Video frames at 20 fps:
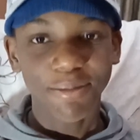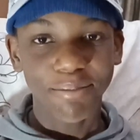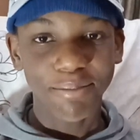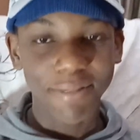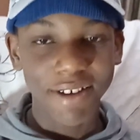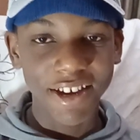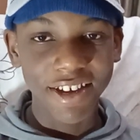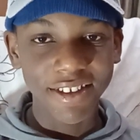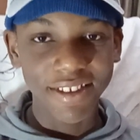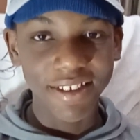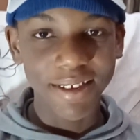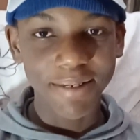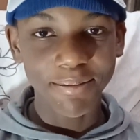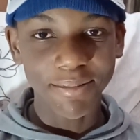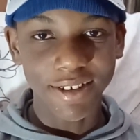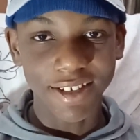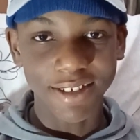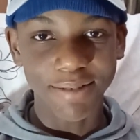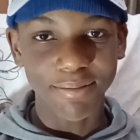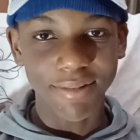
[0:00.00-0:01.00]
My
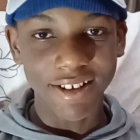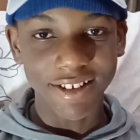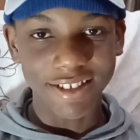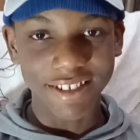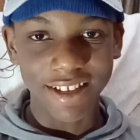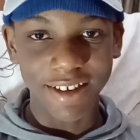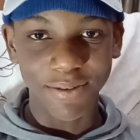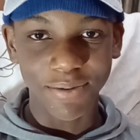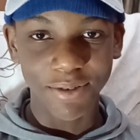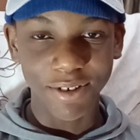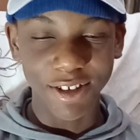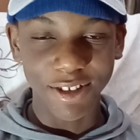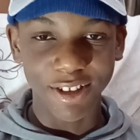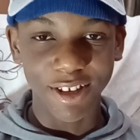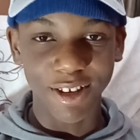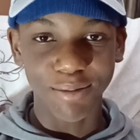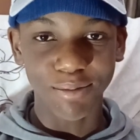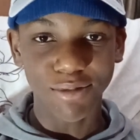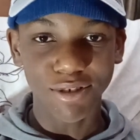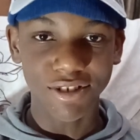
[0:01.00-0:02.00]
name is Master
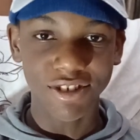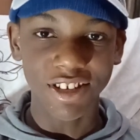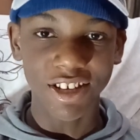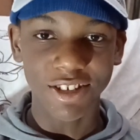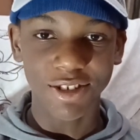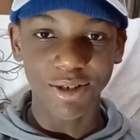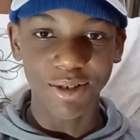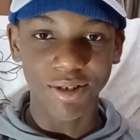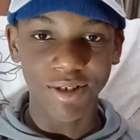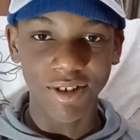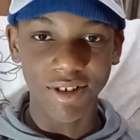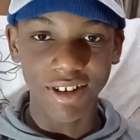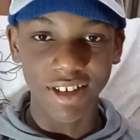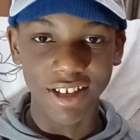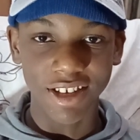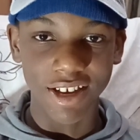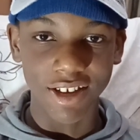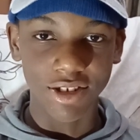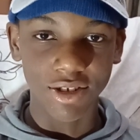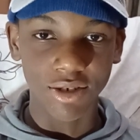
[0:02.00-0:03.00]
Freedom Uchechukwu
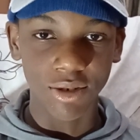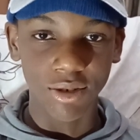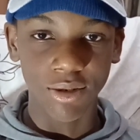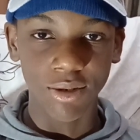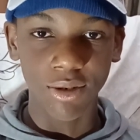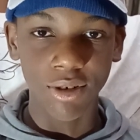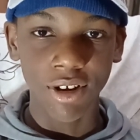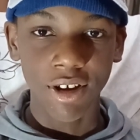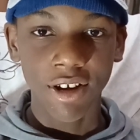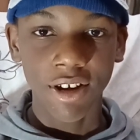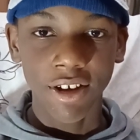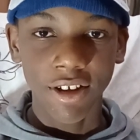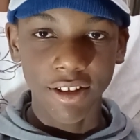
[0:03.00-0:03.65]
Iyechukwu